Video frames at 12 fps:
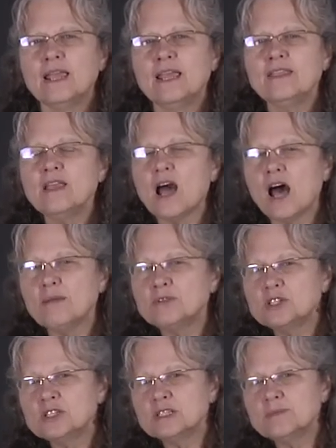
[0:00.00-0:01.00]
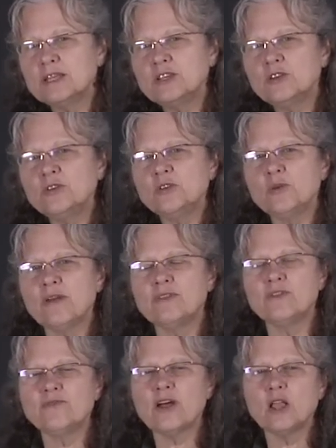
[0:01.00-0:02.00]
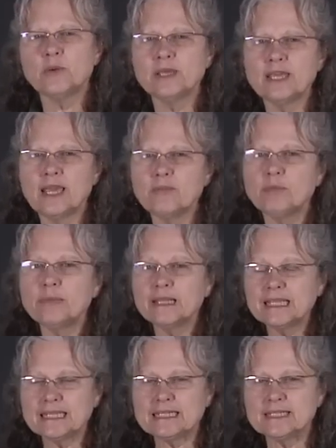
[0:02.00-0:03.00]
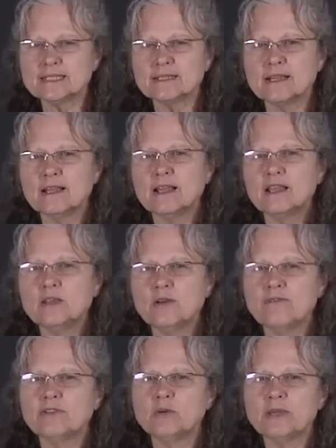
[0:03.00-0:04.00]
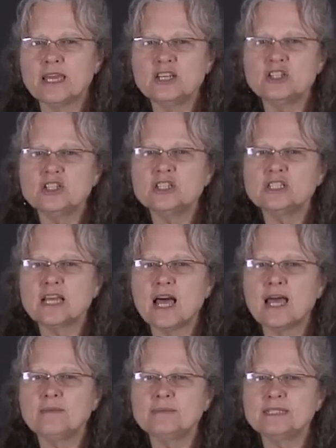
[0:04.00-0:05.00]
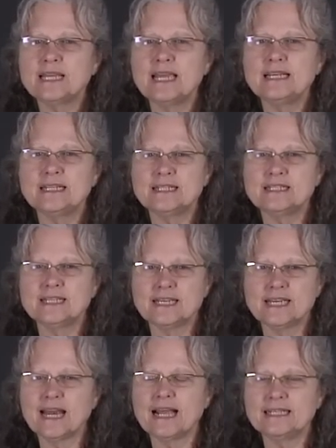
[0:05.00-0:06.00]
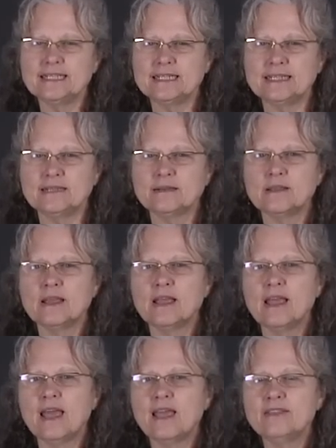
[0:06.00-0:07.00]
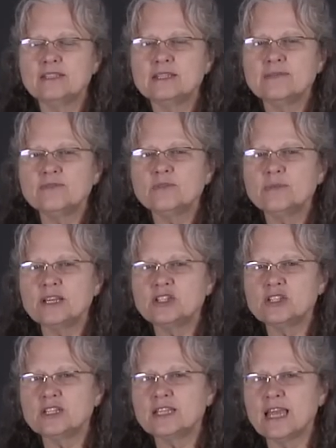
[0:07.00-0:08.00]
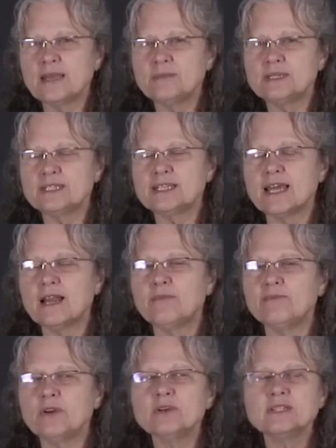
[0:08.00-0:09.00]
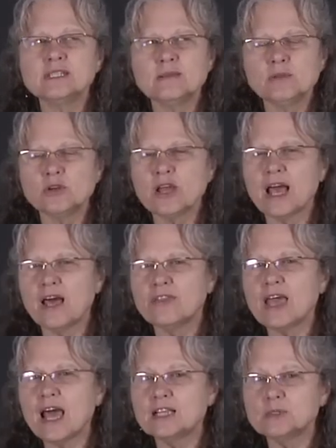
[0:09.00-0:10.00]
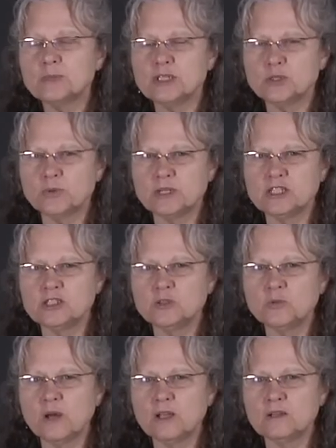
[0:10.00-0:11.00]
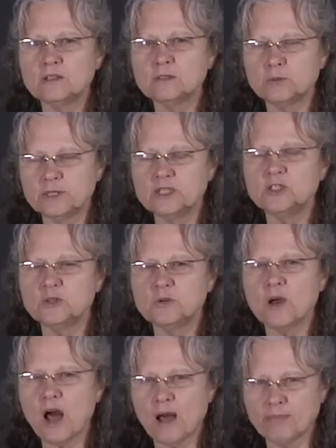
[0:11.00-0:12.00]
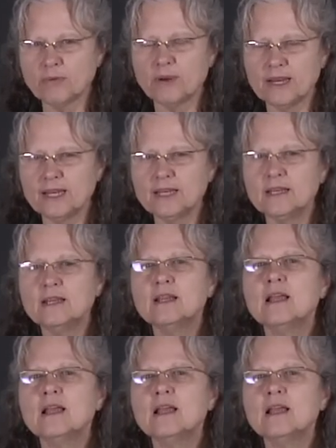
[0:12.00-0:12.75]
In the options menu, you have the following capabilities. You have location, time, date, and ticket ID. And this information can be set up very similar to how the SP22 operated.